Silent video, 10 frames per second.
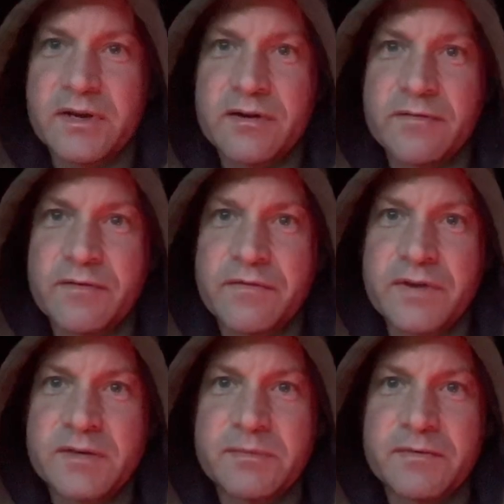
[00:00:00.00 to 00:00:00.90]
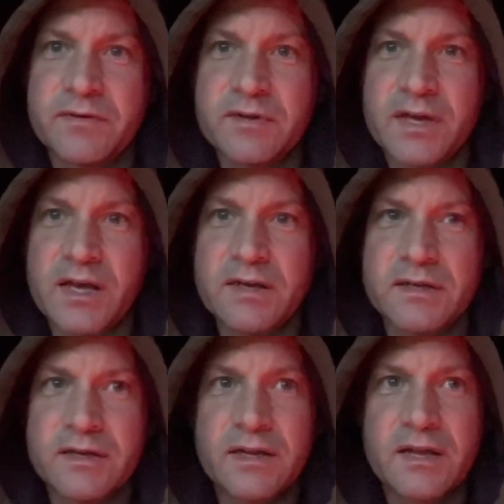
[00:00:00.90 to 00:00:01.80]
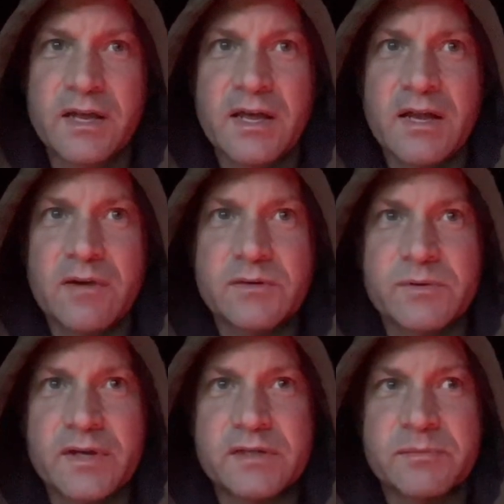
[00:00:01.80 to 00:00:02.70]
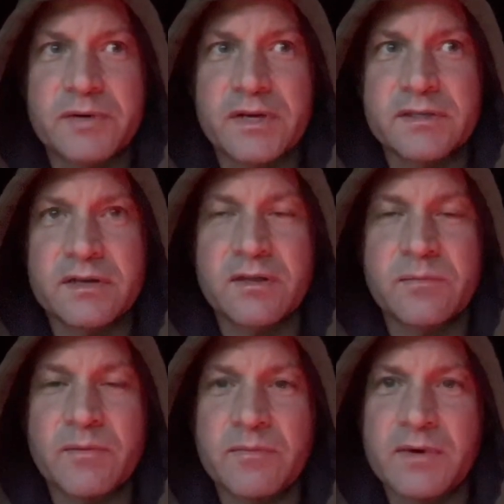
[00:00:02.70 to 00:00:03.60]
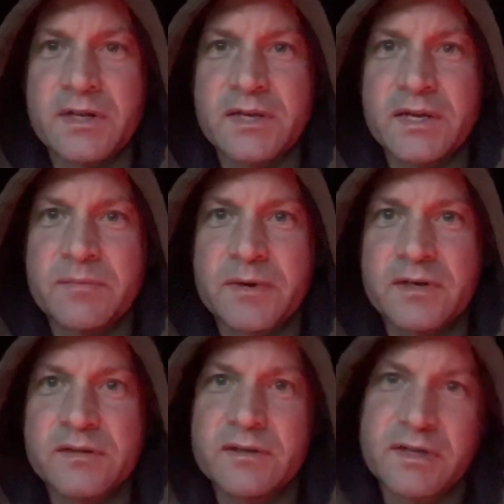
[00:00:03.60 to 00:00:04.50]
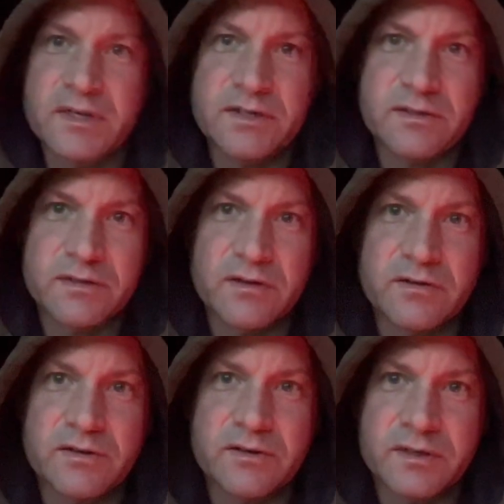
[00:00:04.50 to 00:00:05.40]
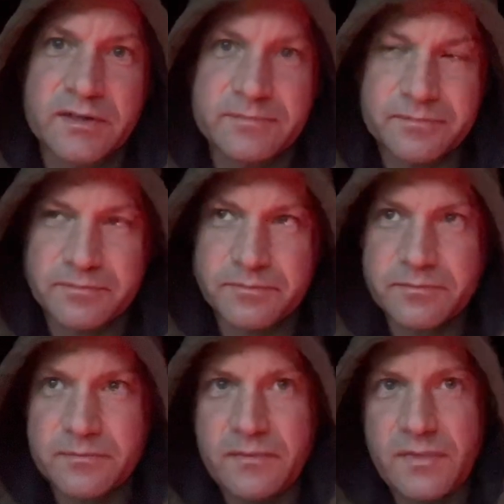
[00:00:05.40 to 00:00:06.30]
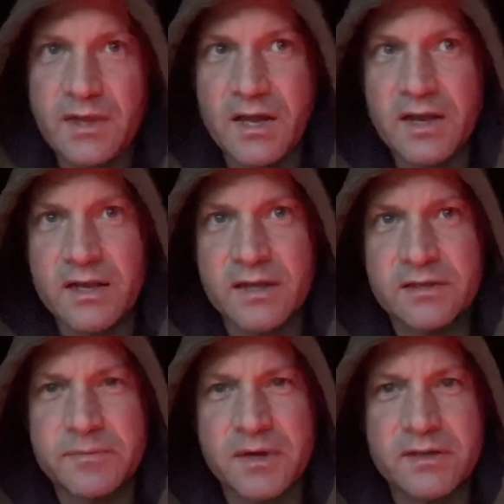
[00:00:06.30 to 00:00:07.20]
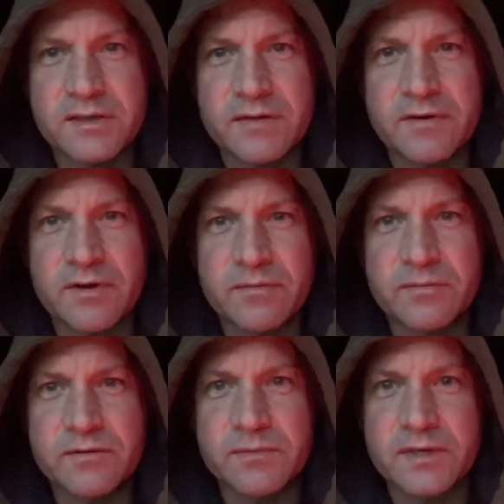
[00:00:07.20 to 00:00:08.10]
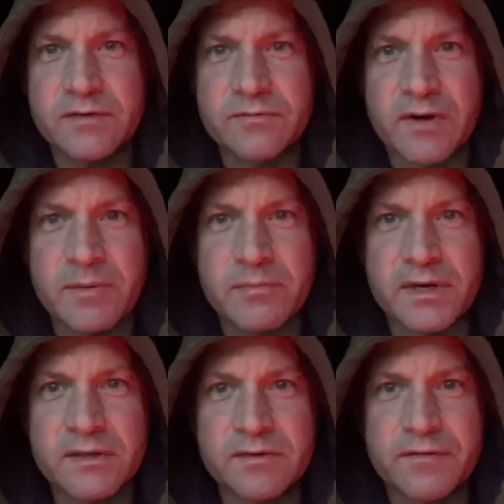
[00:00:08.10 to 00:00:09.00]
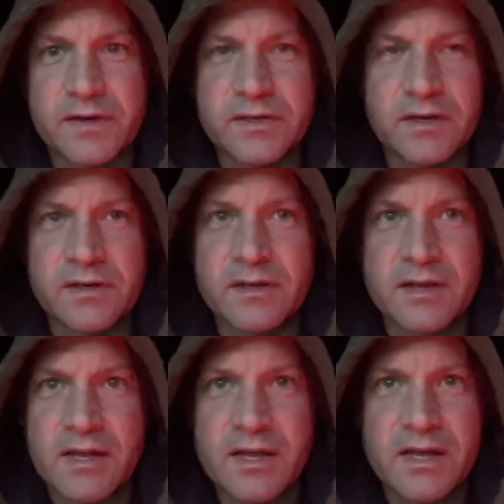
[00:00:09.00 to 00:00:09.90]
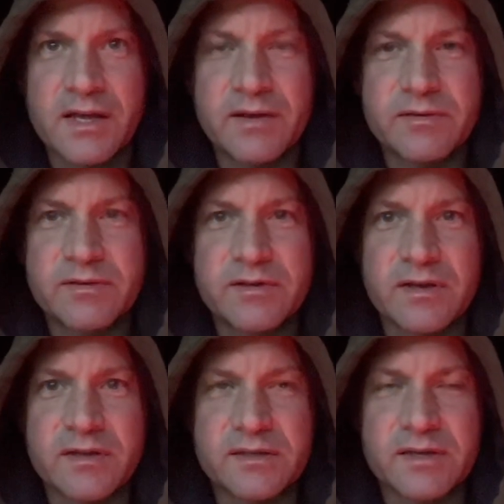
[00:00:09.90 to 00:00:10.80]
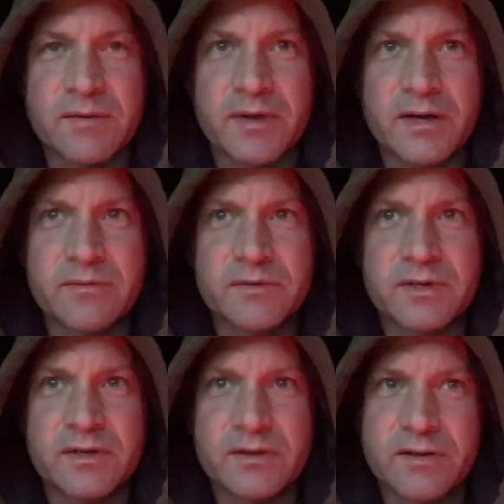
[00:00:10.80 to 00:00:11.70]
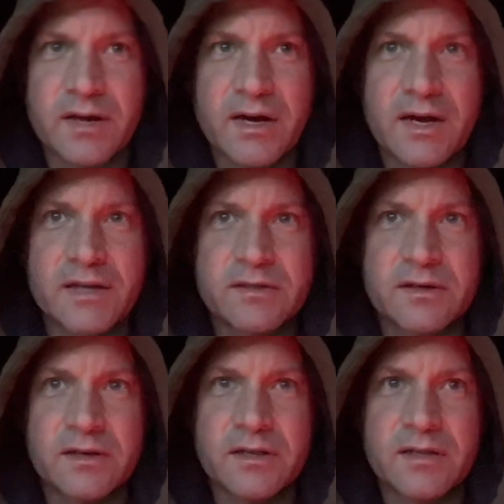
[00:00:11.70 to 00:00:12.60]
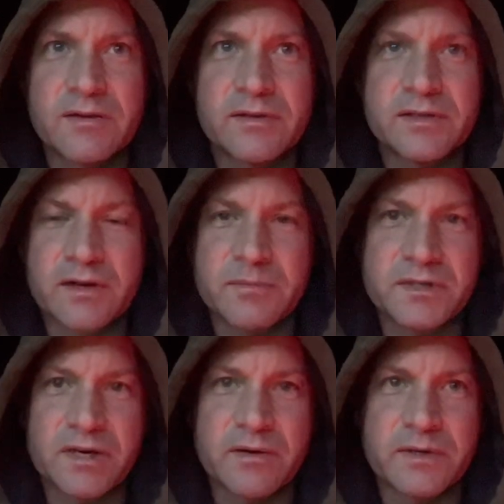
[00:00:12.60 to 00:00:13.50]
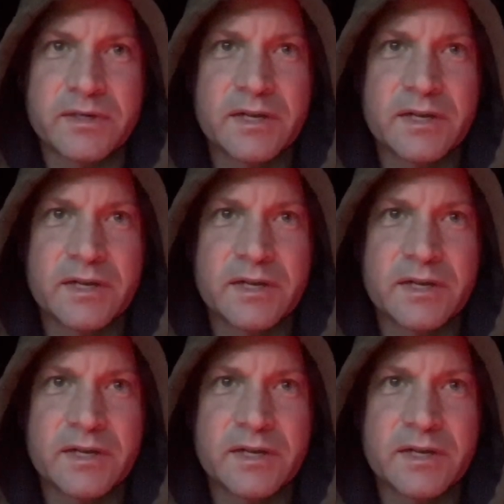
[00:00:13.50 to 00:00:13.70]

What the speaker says: another fish before the end. I was quite surprised I got the one when I did, because the conditions looked good. And then, to be honest, even though sometimes rain brings the fish on, it didn't seem like it was going to do that at all. They stopped showing,